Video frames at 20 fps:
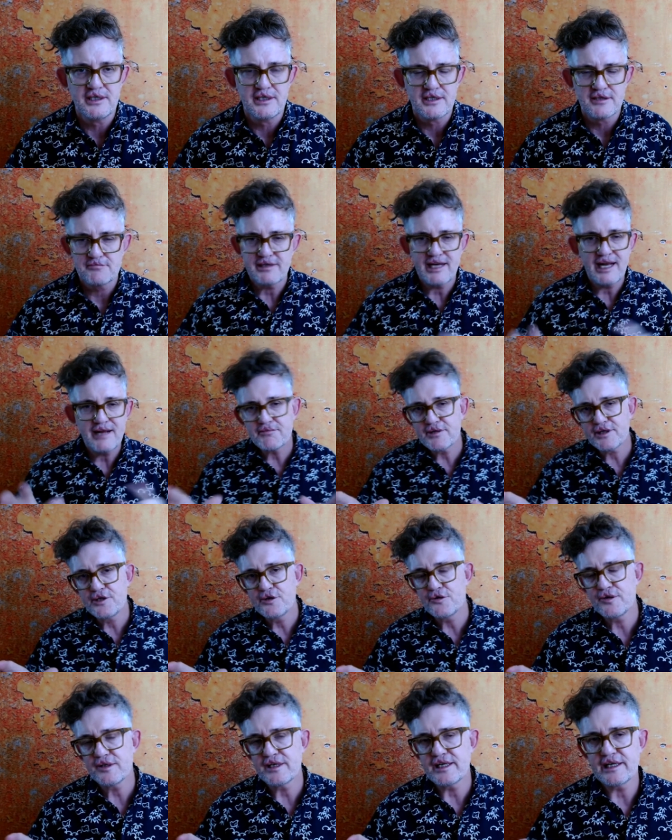But
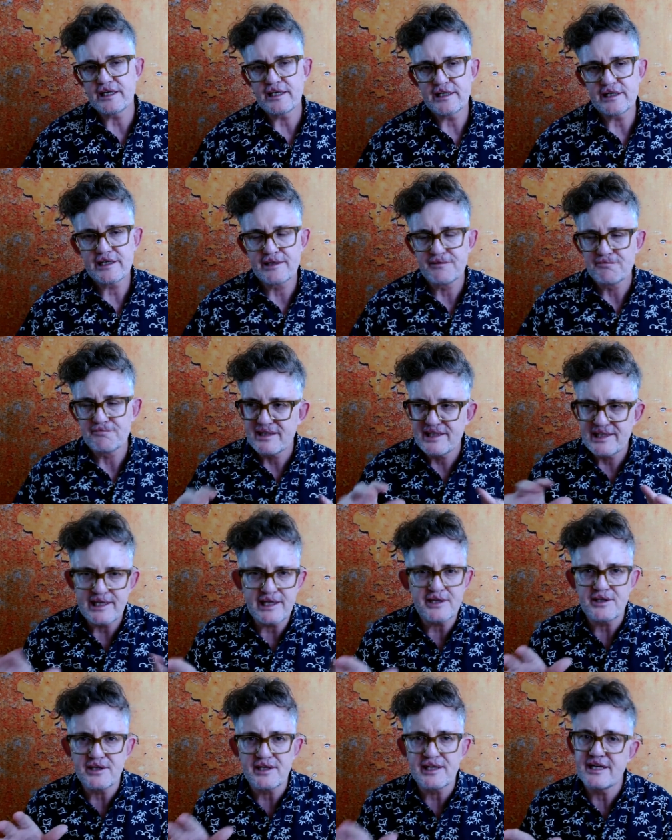ambiguity is
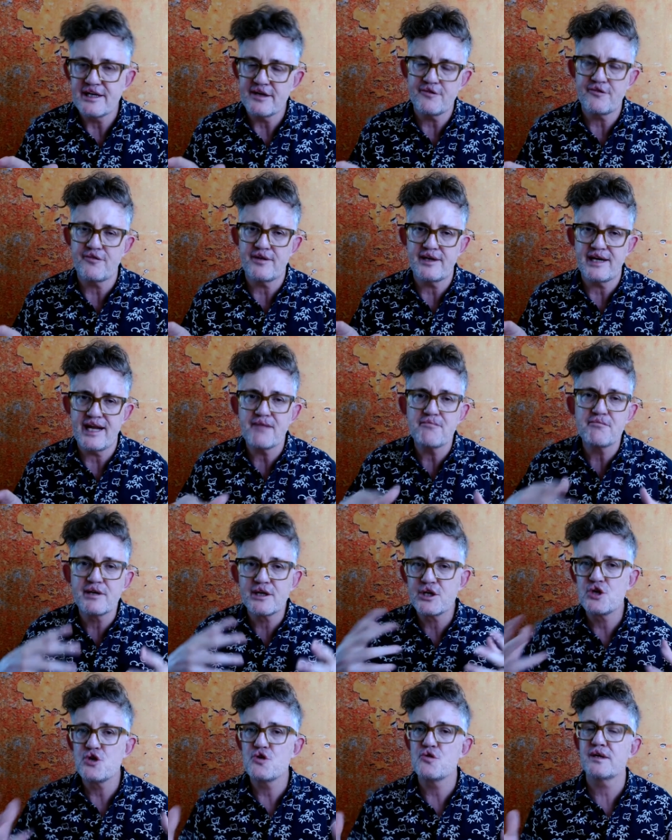subtly different.
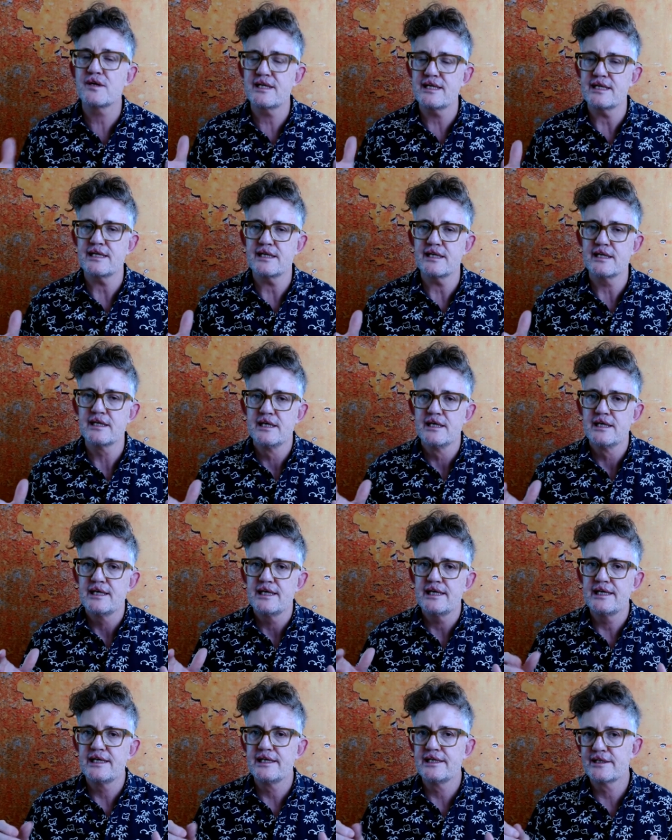Ambiguity
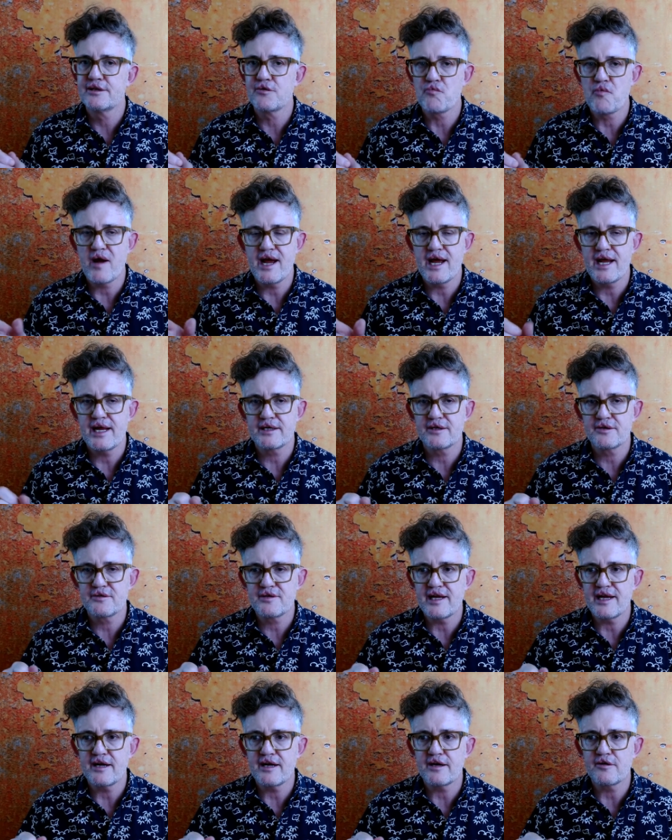is when
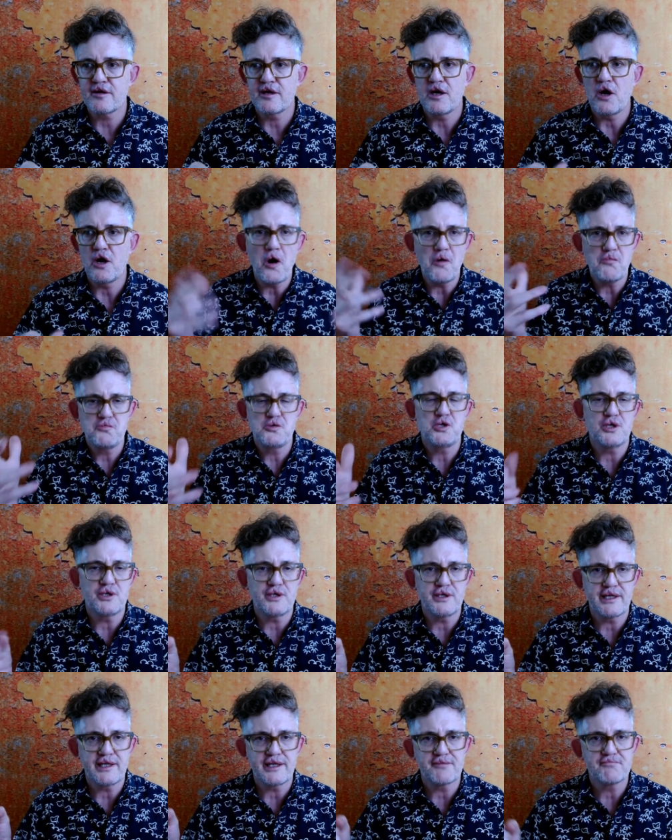there are
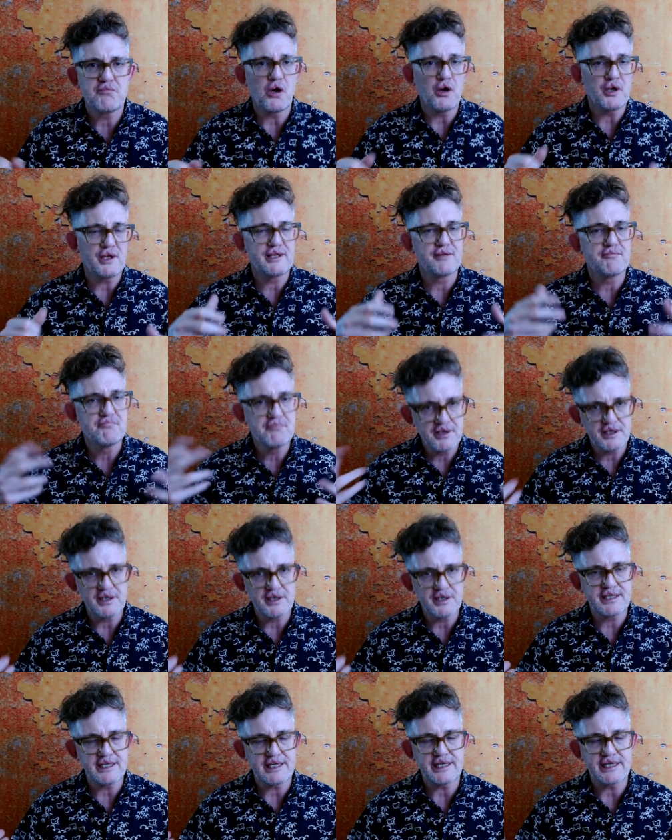options and
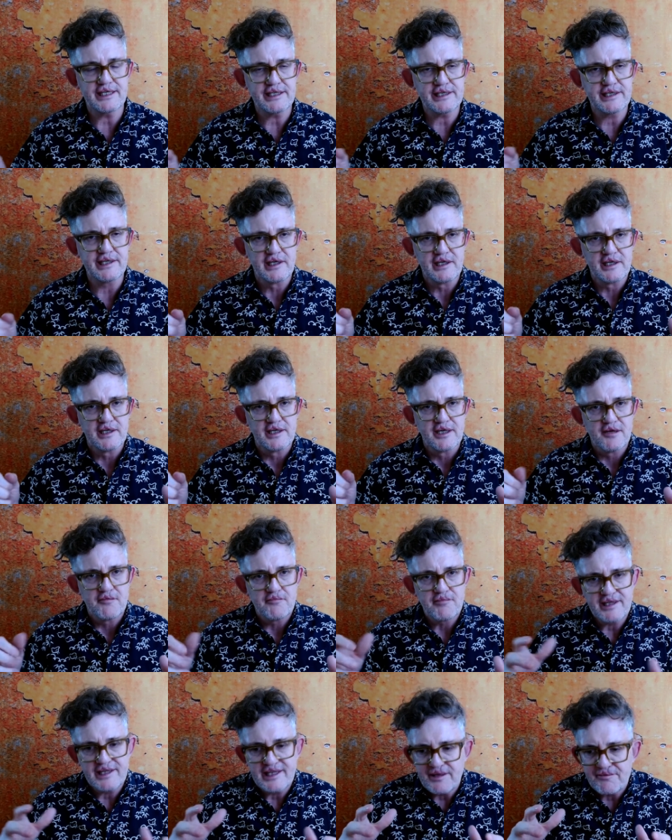possibilities,
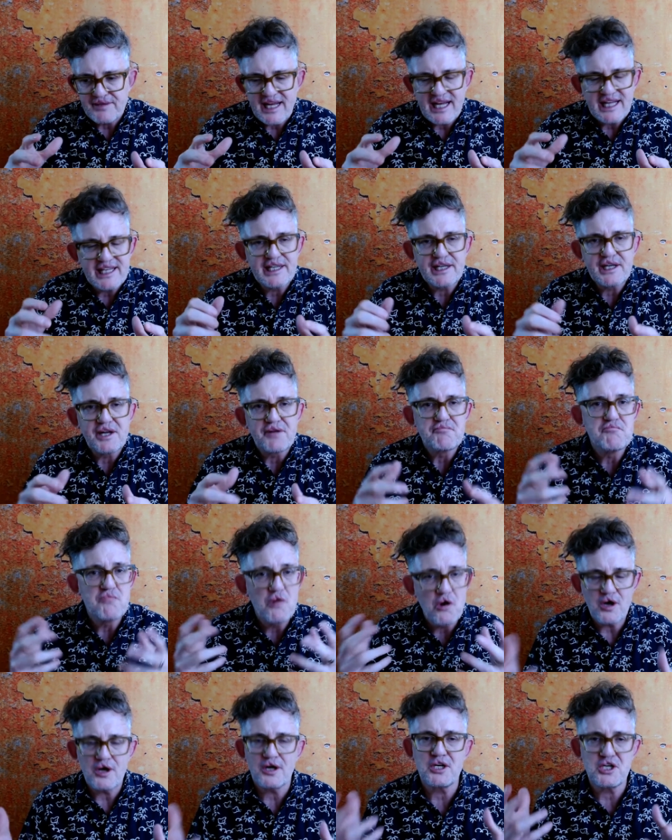but something hasn't
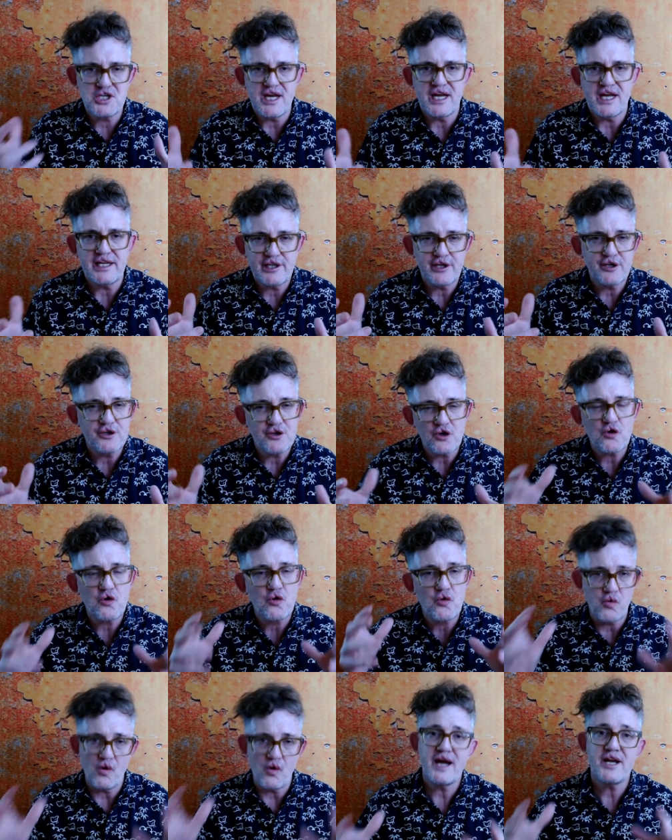emerged yet, so you're not
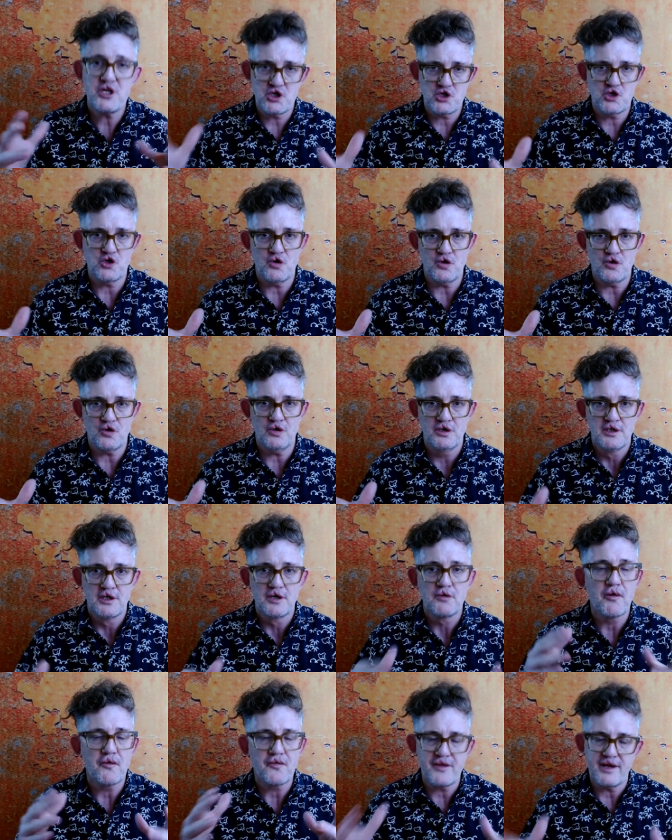quite sure
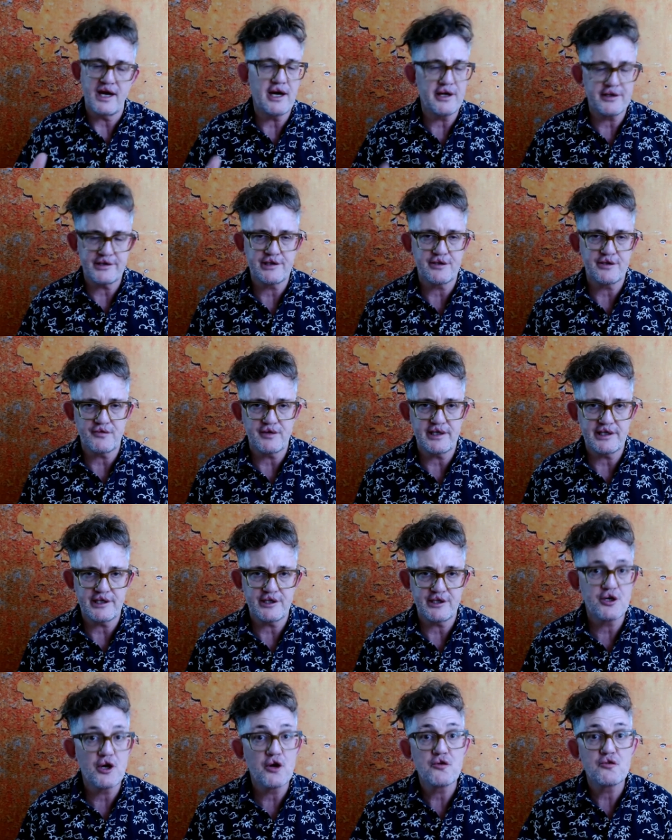what the answer is. You
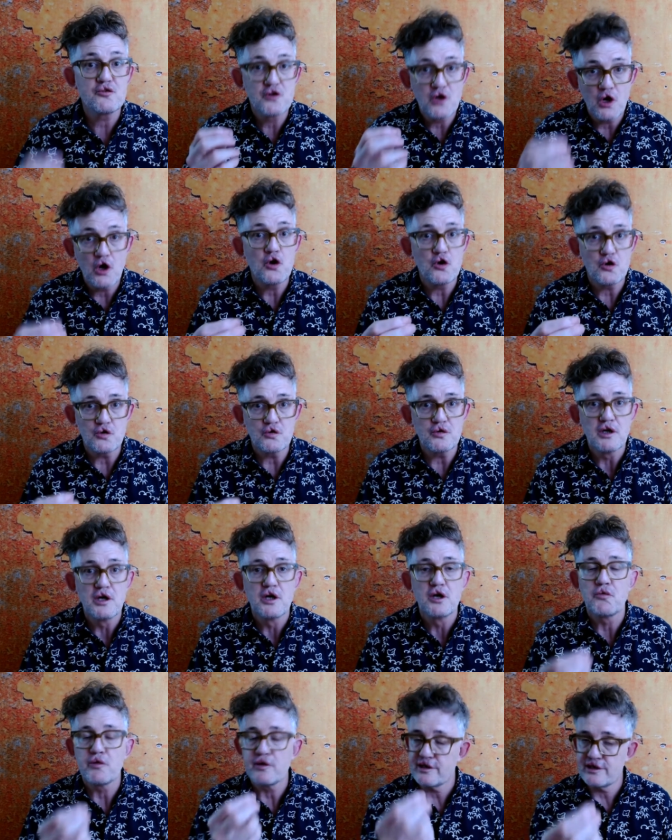don't know
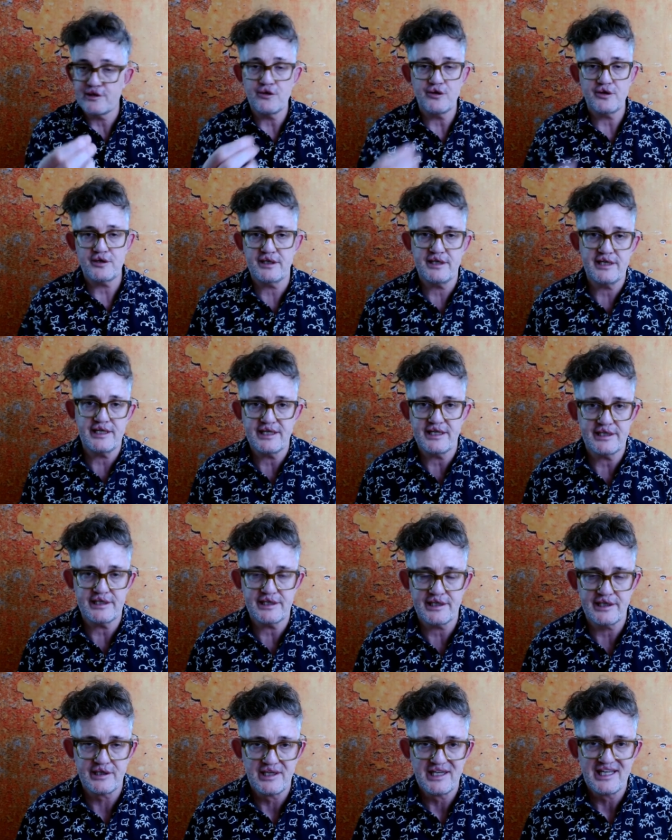what certainty is.
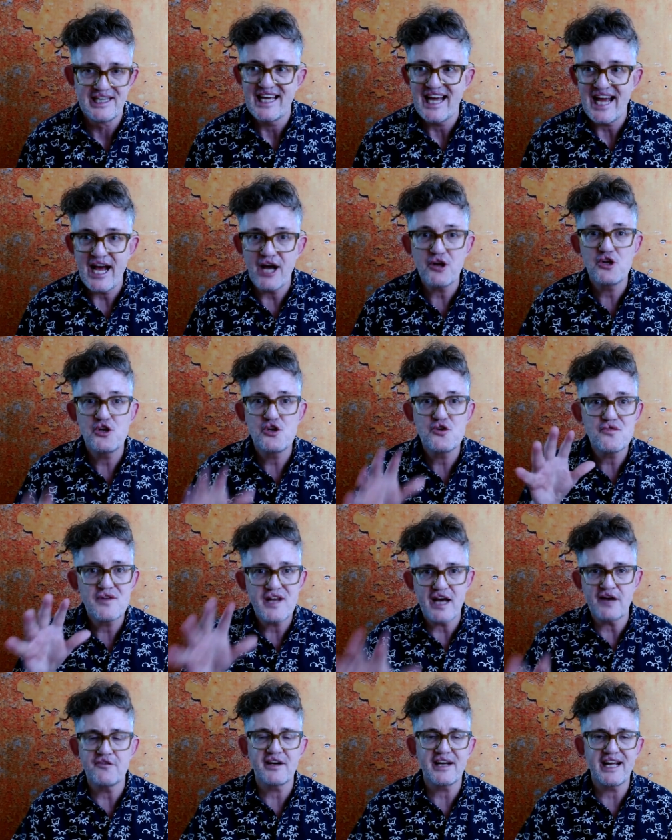How do you
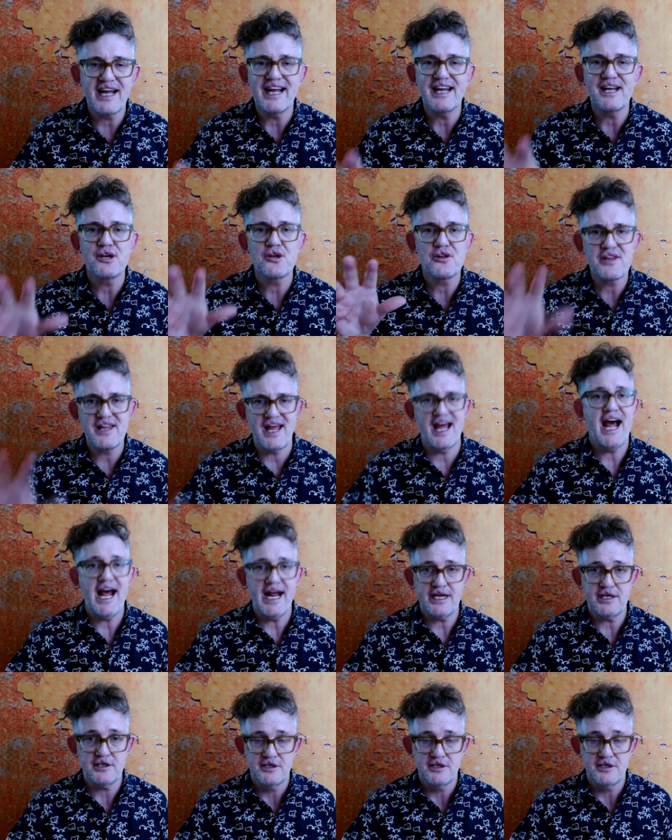navigate that?